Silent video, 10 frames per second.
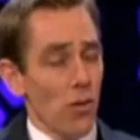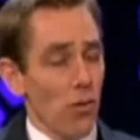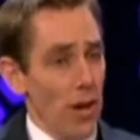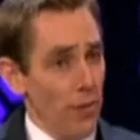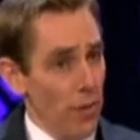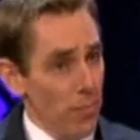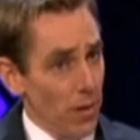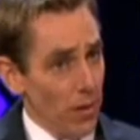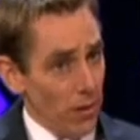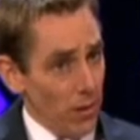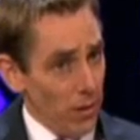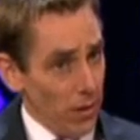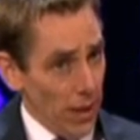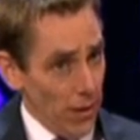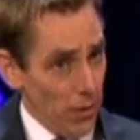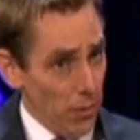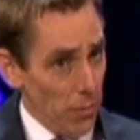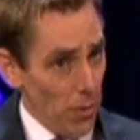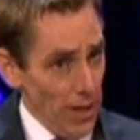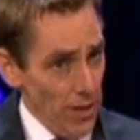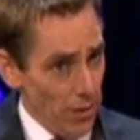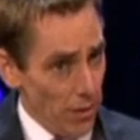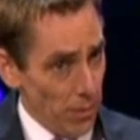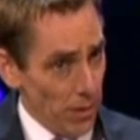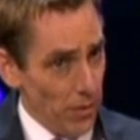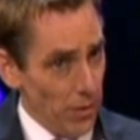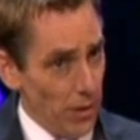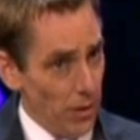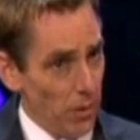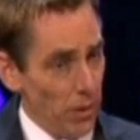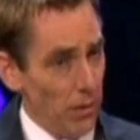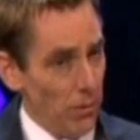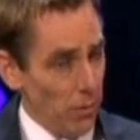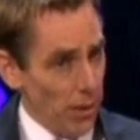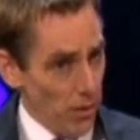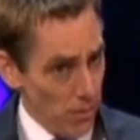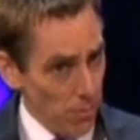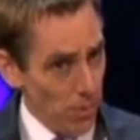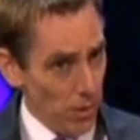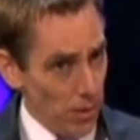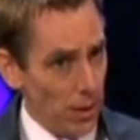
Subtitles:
cry from the house you were born into, because it was quite a humble